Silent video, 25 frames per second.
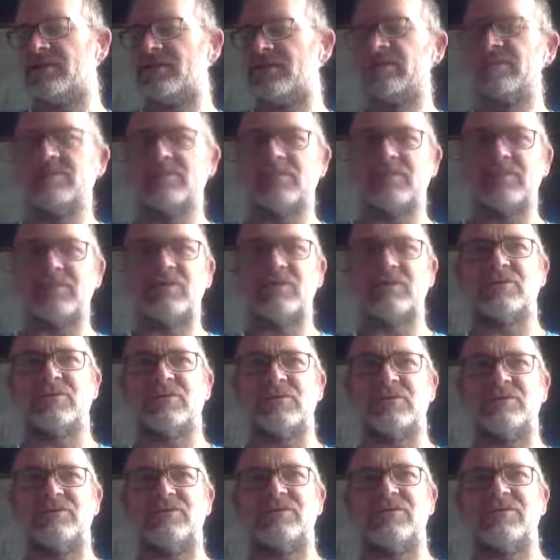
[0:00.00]
because
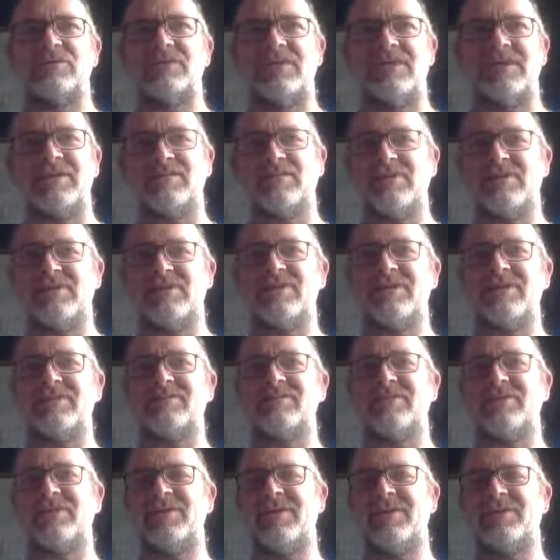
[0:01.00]
obviously we
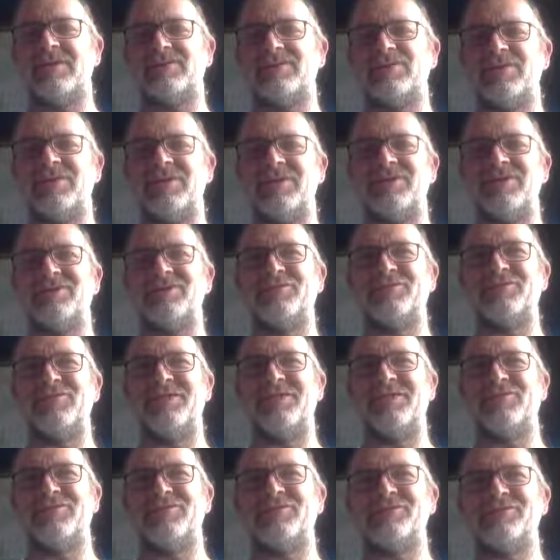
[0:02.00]
are running a
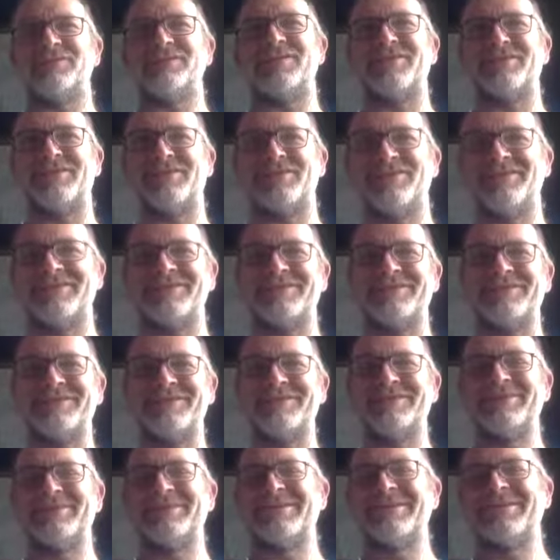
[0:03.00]
24/7
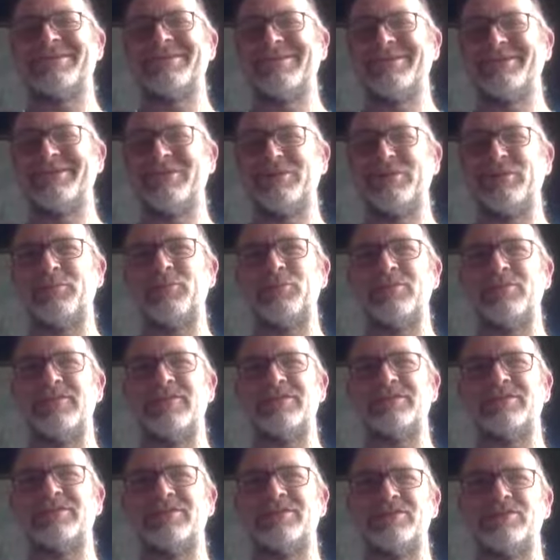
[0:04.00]

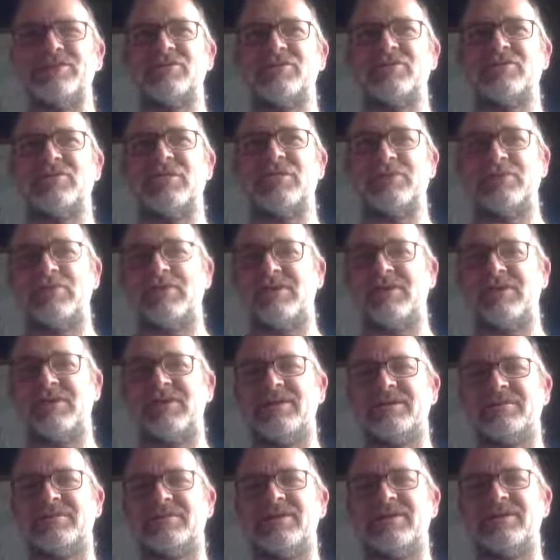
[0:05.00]
operation, so people
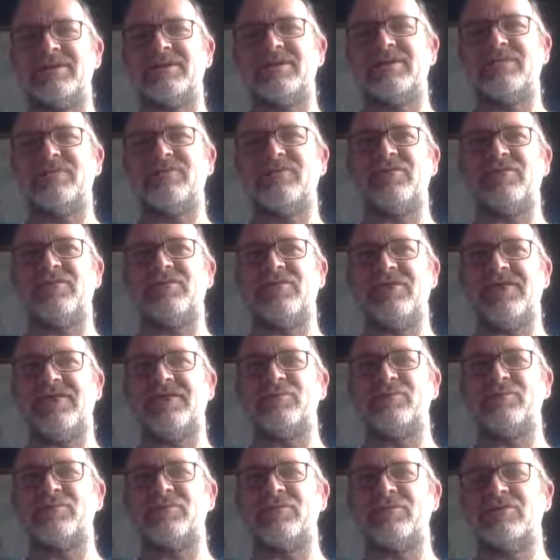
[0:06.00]
are in different
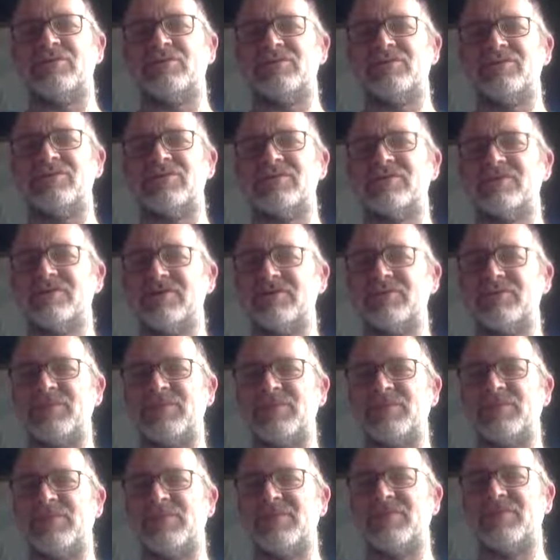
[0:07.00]
time zones. Some
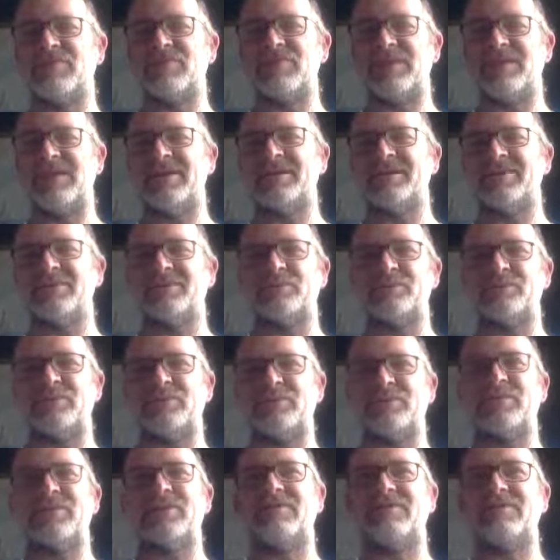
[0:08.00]
people have night, some
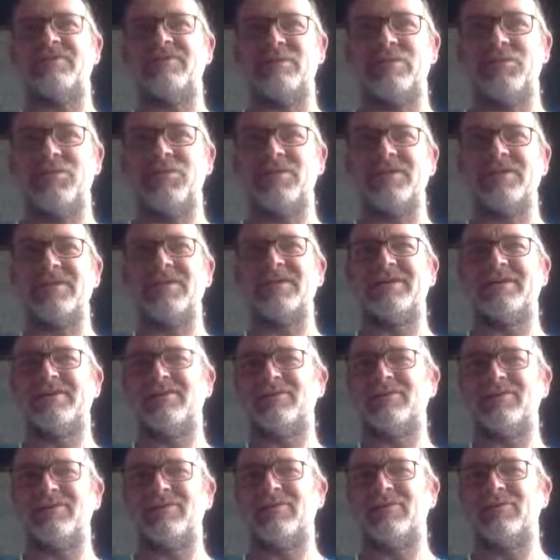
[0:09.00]
people have morning
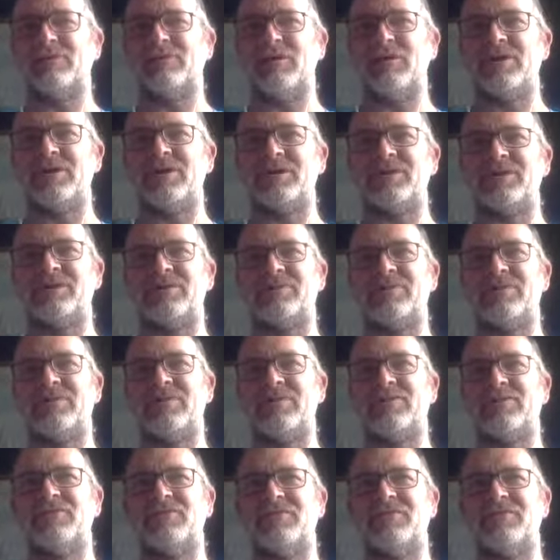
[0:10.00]
or at work or whatever.